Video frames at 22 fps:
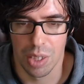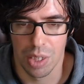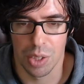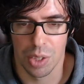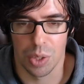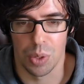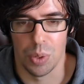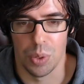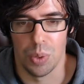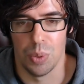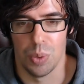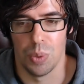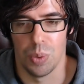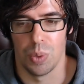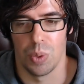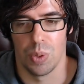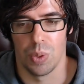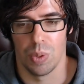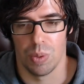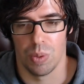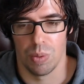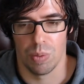to
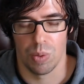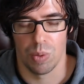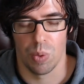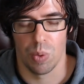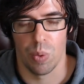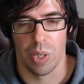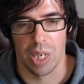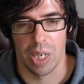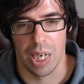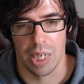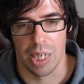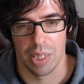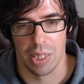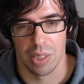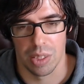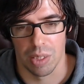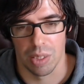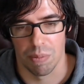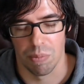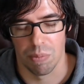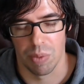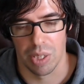create
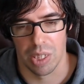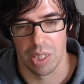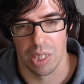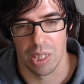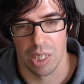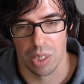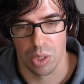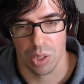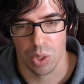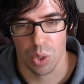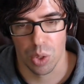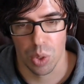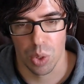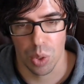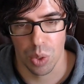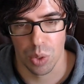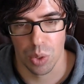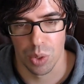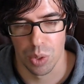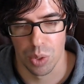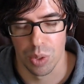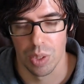something that
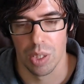could,